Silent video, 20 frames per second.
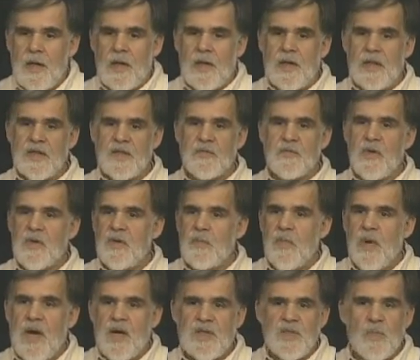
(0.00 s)
It's very
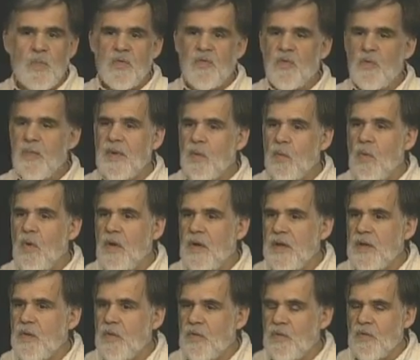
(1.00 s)
possible for me to walk
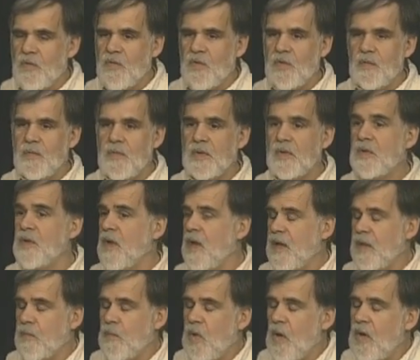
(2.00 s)
into a room
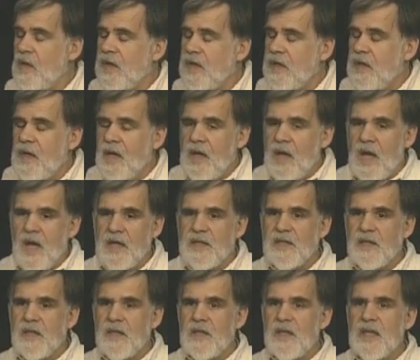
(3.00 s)
at a party
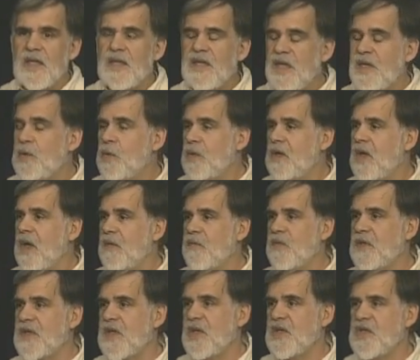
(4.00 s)
and continue a
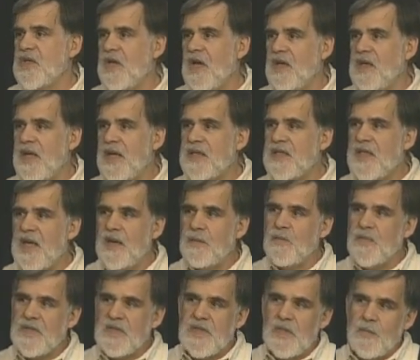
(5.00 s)
conversation I last
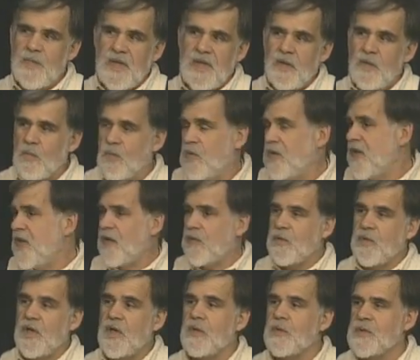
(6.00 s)
had with somebody on the
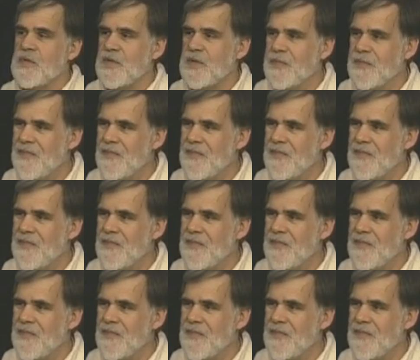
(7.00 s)
other coast.